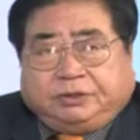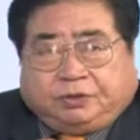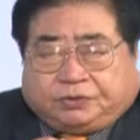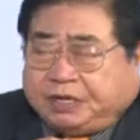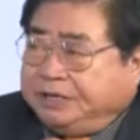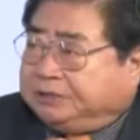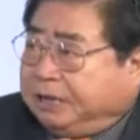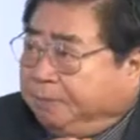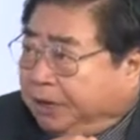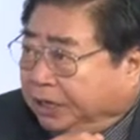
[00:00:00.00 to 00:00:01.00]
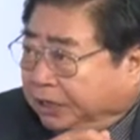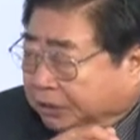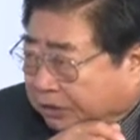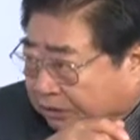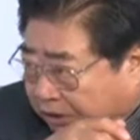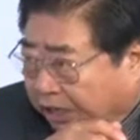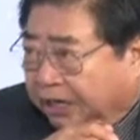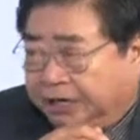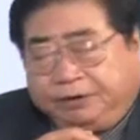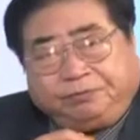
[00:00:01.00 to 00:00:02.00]
to send somebody
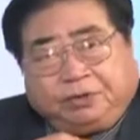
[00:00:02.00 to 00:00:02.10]
there.